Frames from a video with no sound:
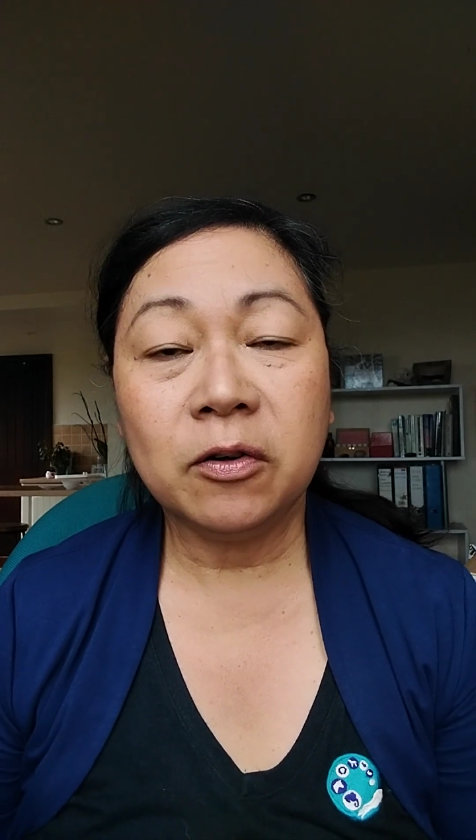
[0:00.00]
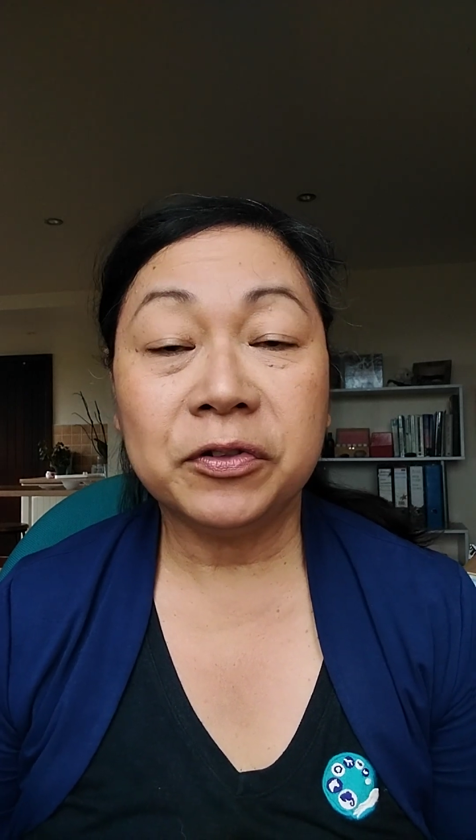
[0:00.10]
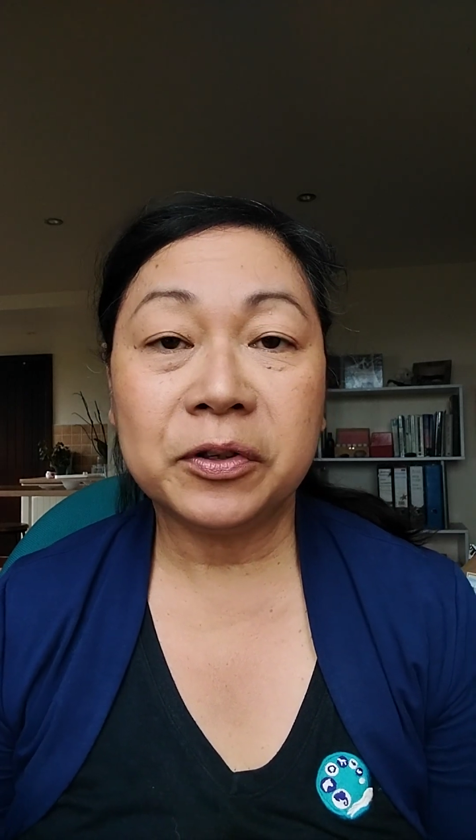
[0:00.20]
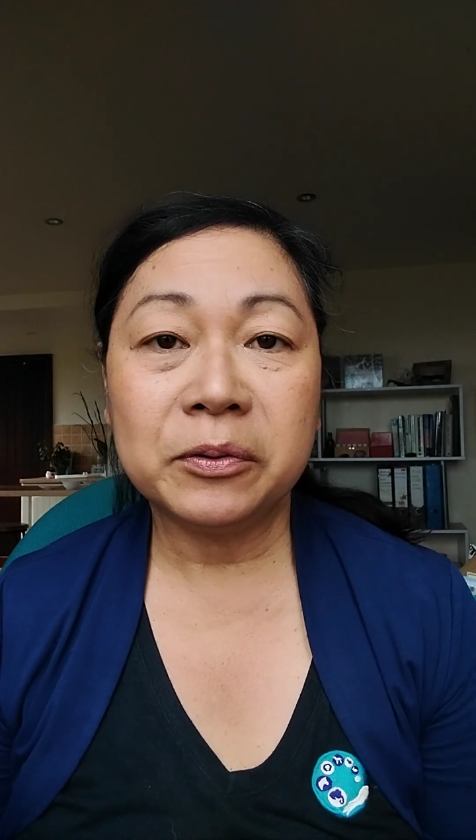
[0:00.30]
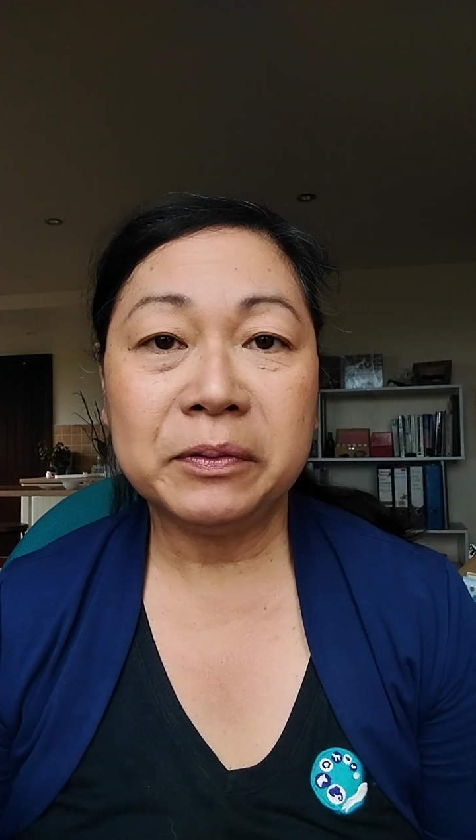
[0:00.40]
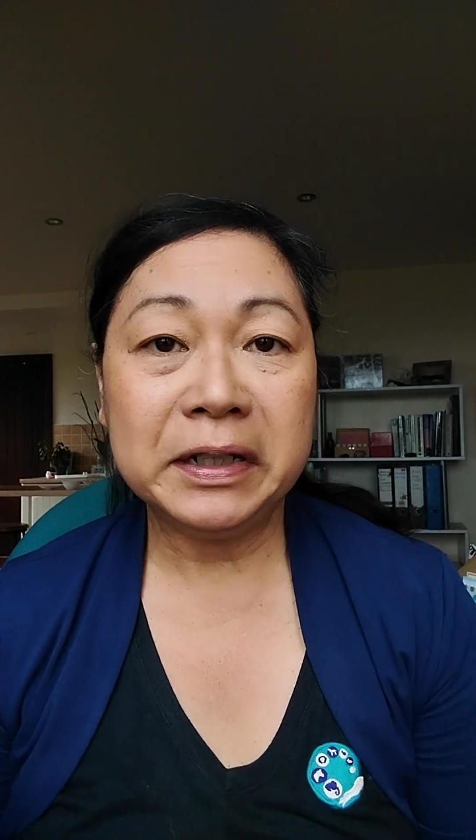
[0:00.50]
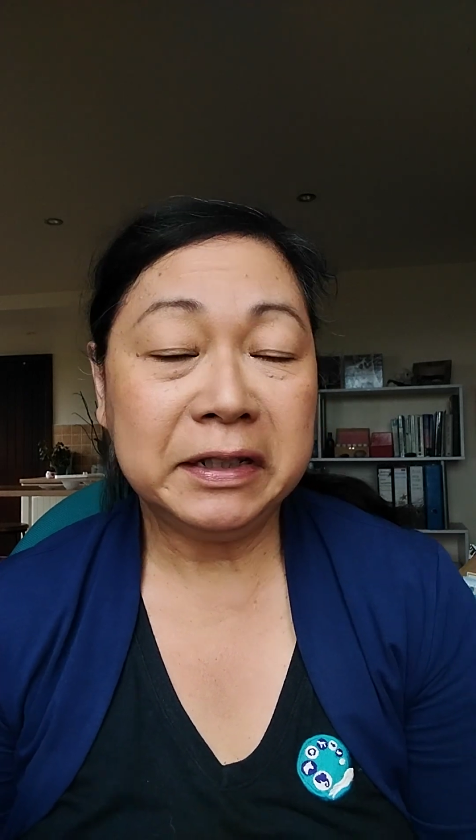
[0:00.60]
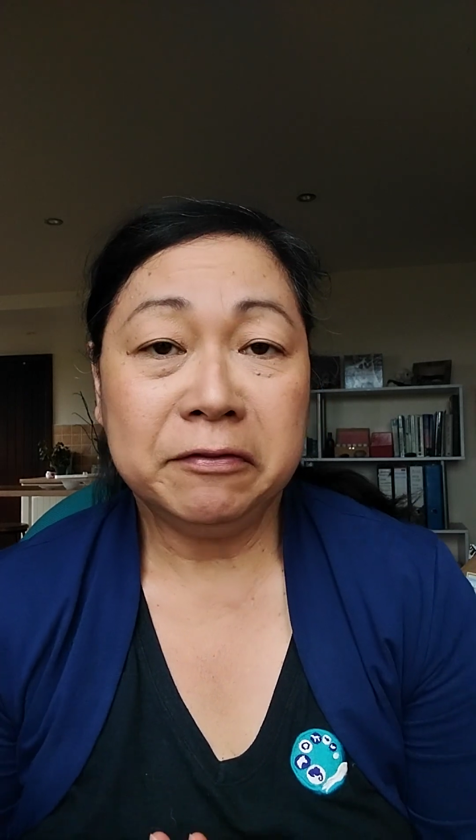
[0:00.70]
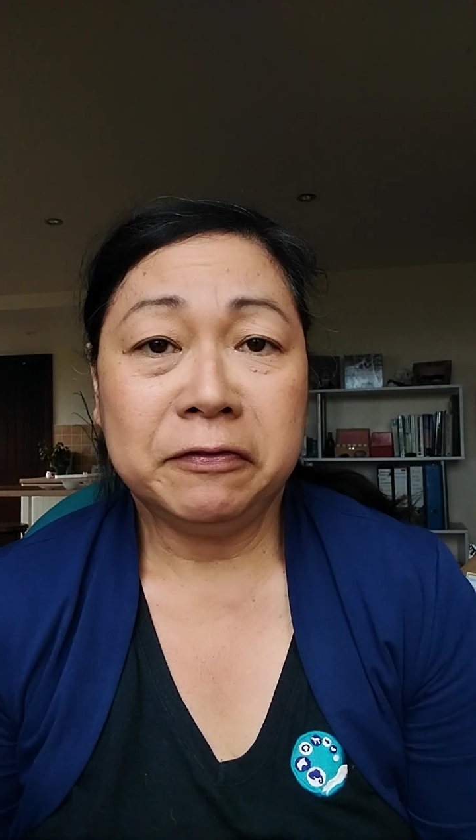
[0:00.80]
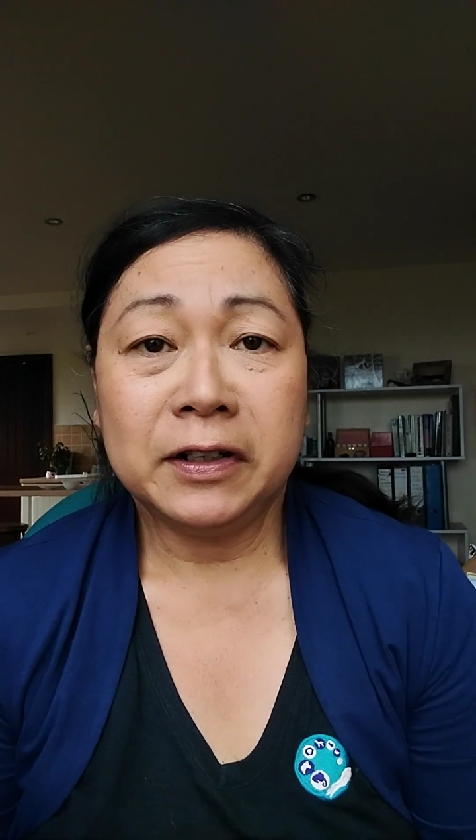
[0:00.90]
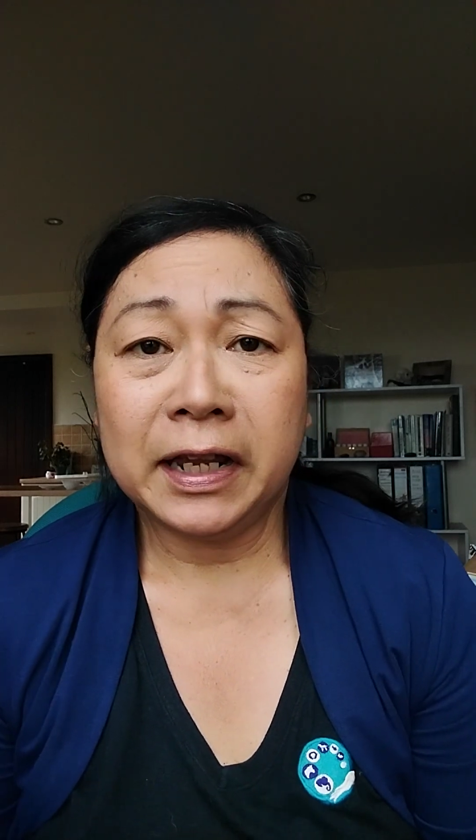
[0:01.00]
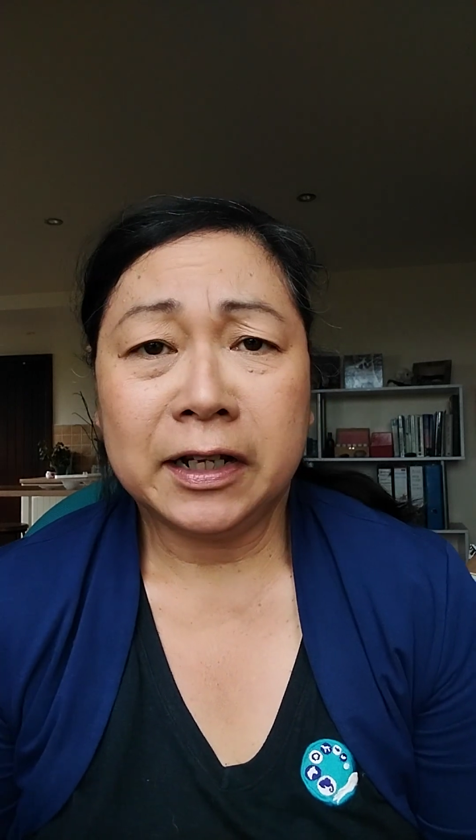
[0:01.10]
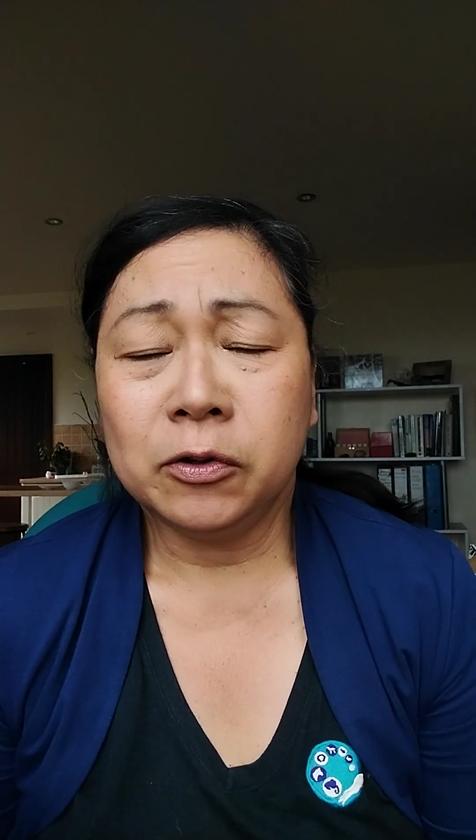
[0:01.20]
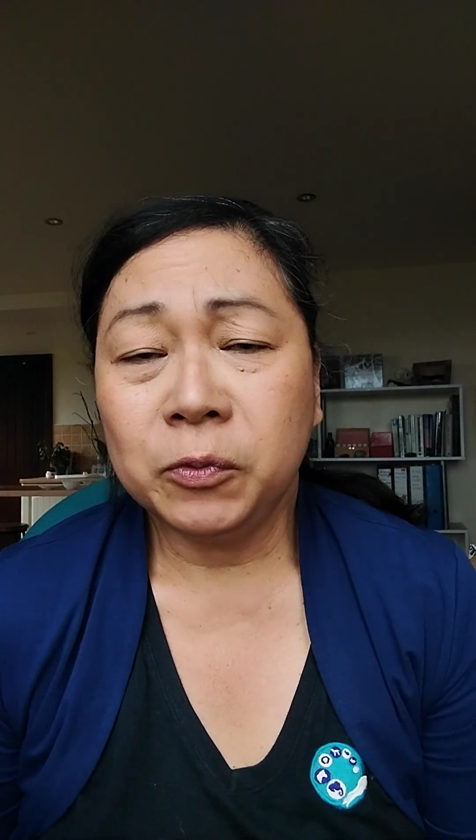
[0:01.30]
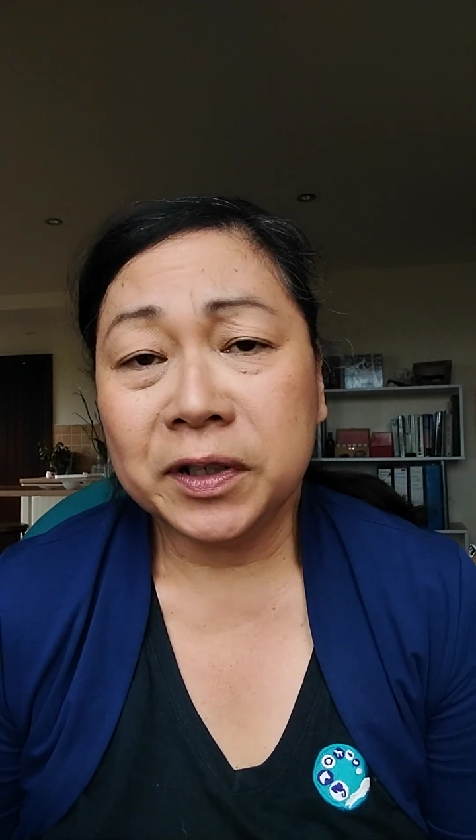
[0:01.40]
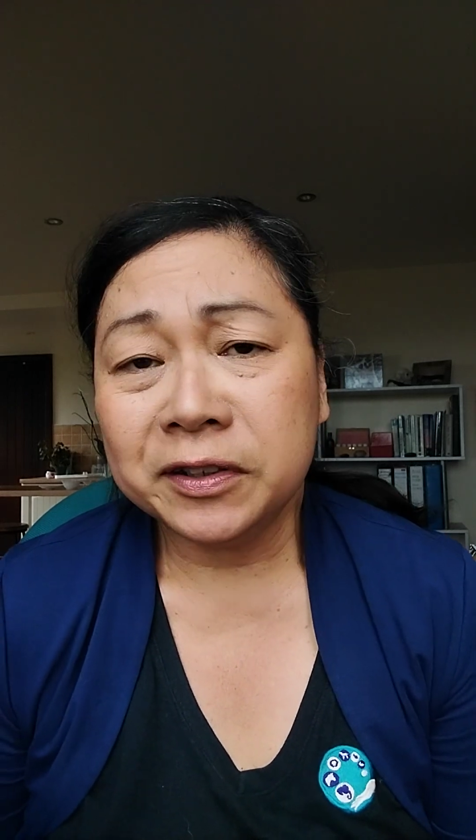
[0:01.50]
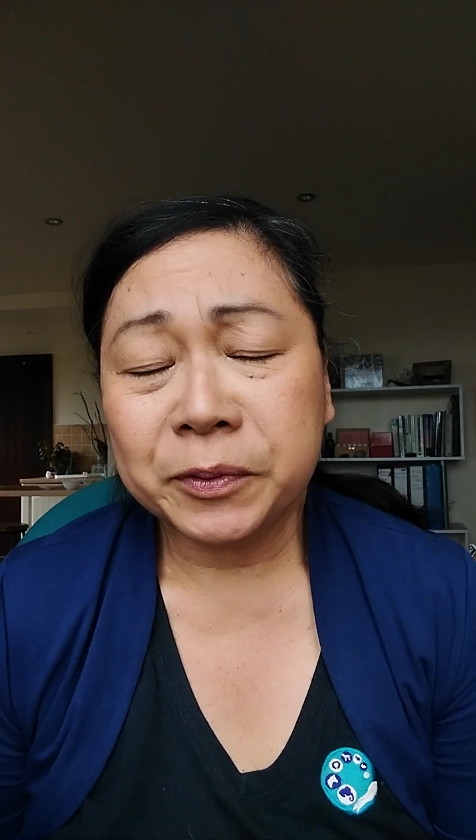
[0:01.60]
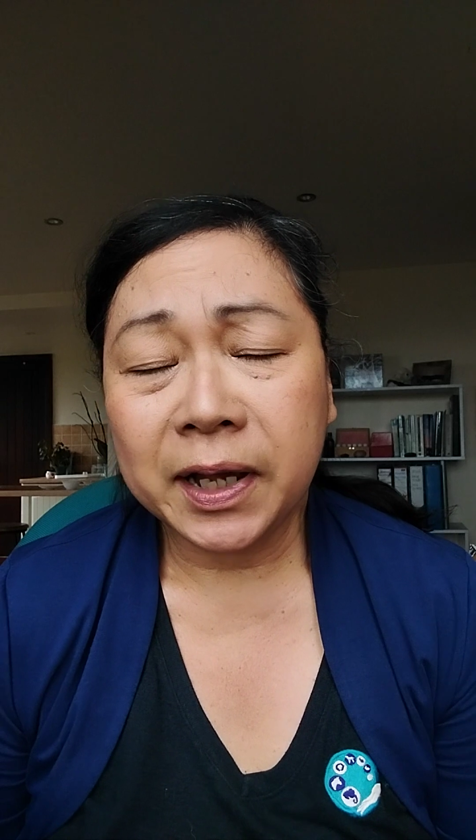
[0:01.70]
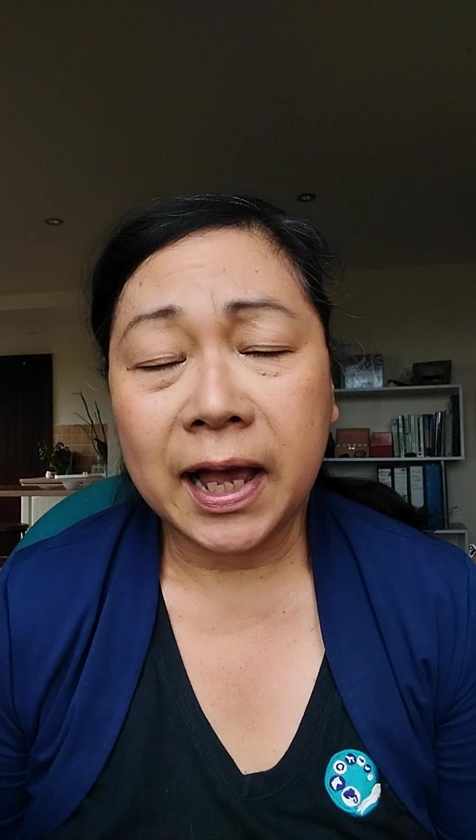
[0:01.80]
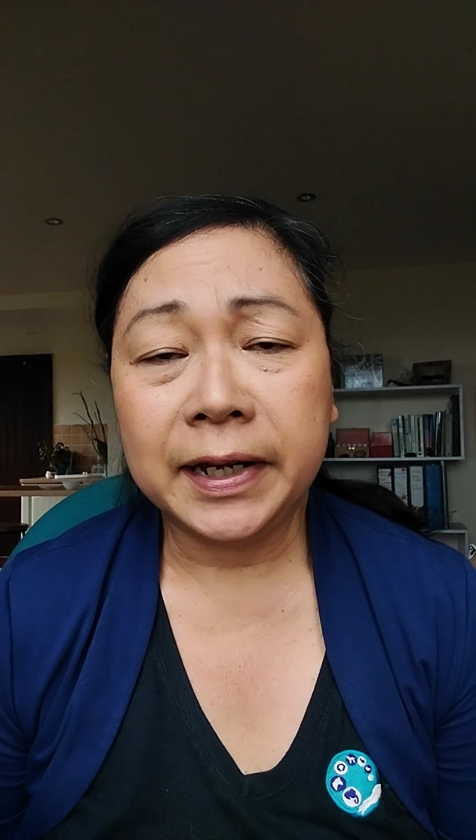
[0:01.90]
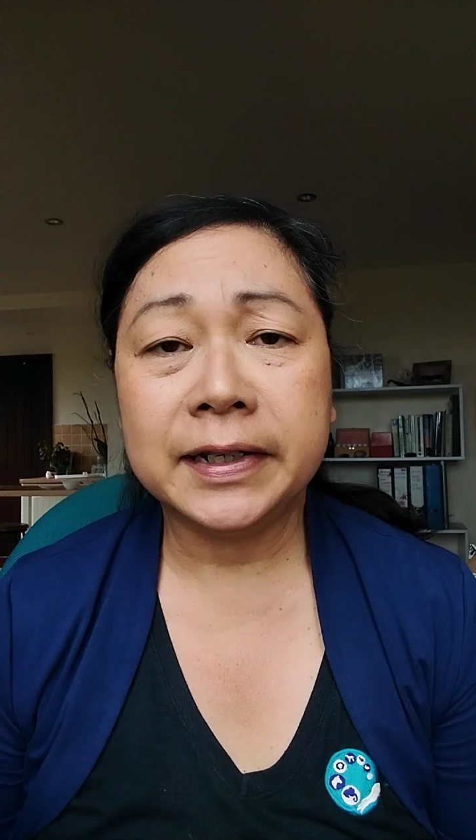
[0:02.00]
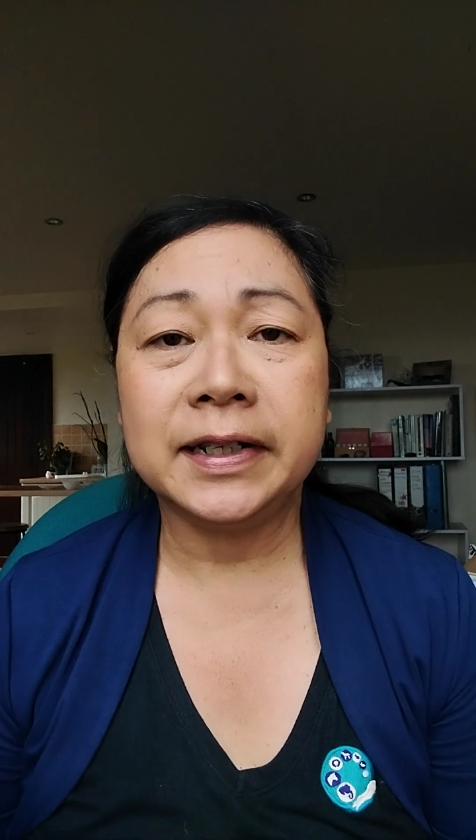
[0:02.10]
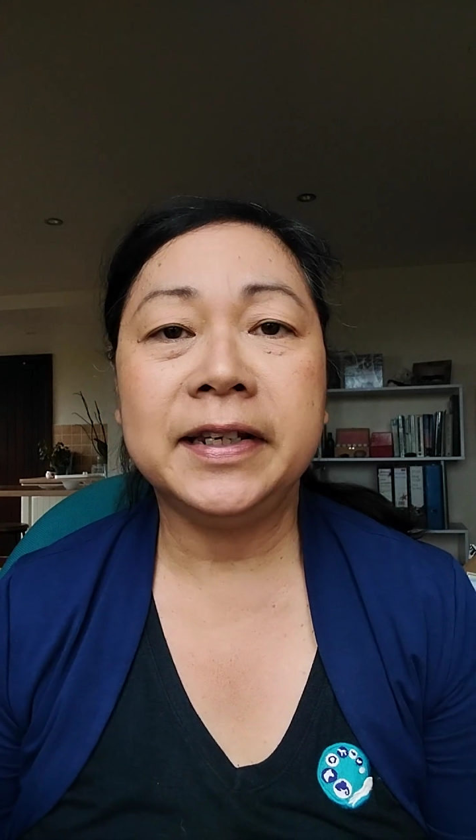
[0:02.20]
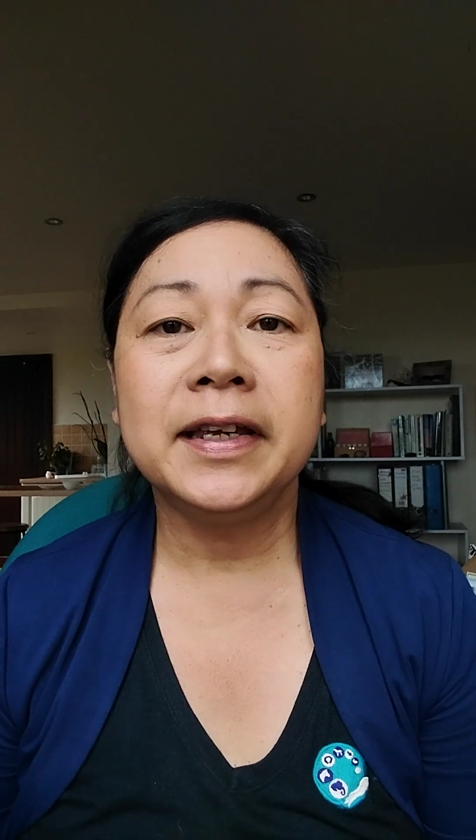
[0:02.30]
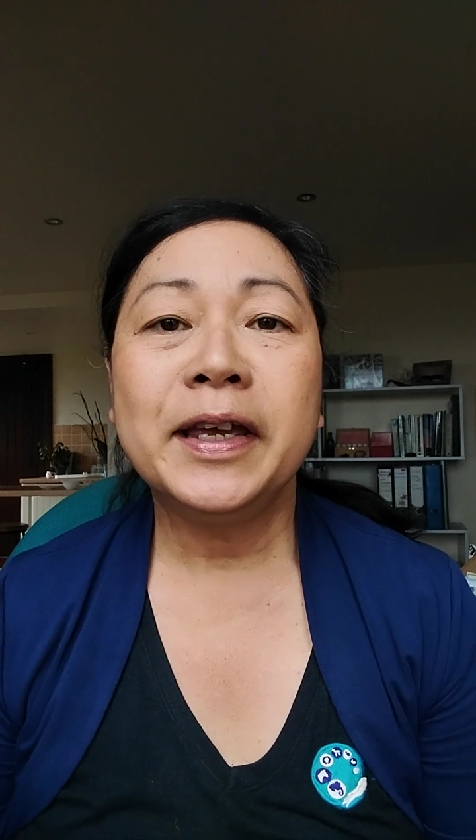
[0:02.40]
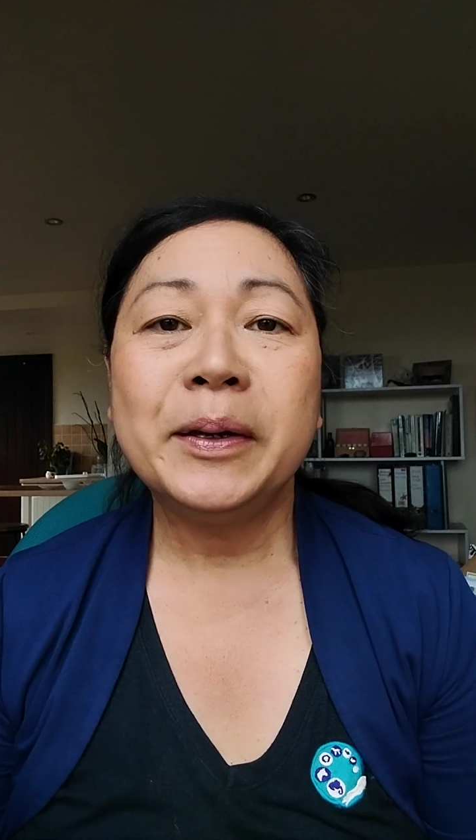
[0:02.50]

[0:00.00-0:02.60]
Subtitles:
although it didn't feel like her words were kindly,